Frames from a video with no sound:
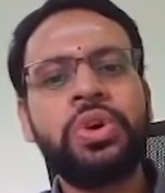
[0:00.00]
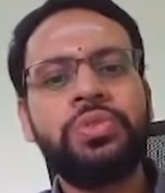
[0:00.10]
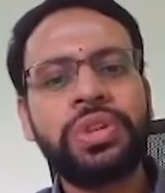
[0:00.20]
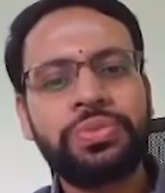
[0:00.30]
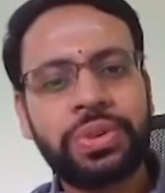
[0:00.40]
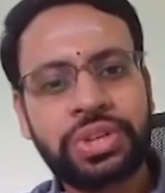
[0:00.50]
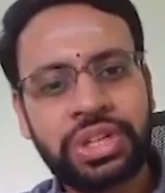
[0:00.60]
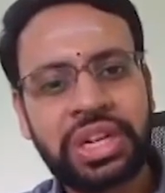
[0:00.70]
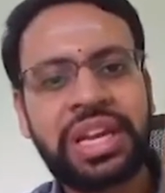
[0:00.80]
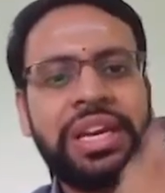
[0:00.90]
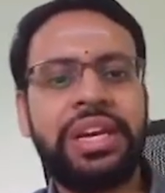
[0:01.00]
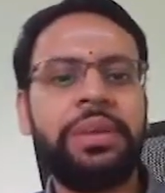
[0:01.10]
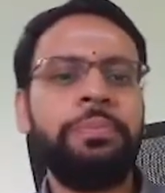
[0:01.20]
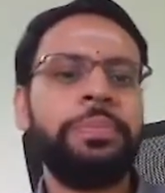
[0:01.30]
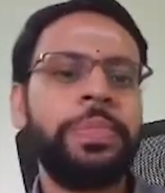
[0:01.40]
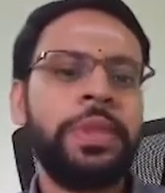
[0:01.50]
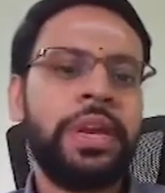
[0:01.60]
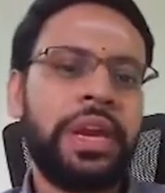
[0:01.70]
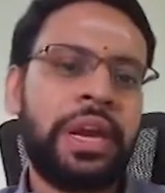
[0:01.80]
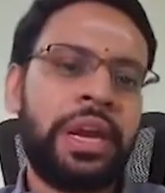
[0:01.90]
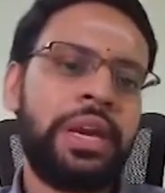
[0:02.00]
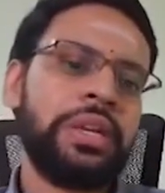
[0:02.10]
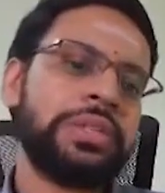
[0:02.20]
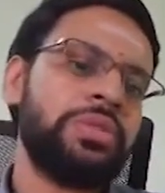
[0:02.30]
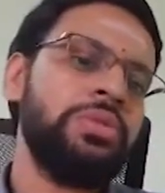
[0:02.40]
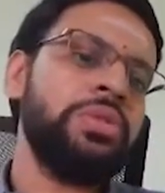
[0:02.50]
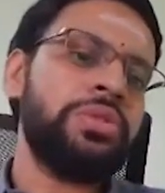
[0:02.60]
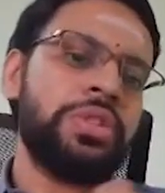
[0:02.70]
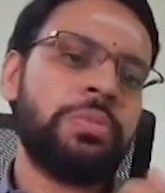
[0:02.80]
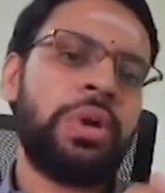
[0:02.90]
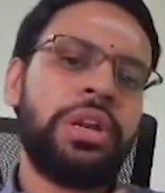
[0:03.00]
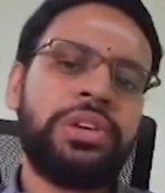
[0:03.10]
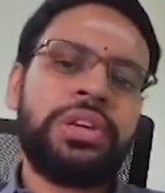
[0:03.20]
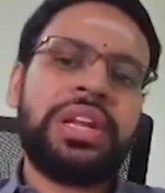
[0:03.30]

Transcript: which functionality, and also the molecular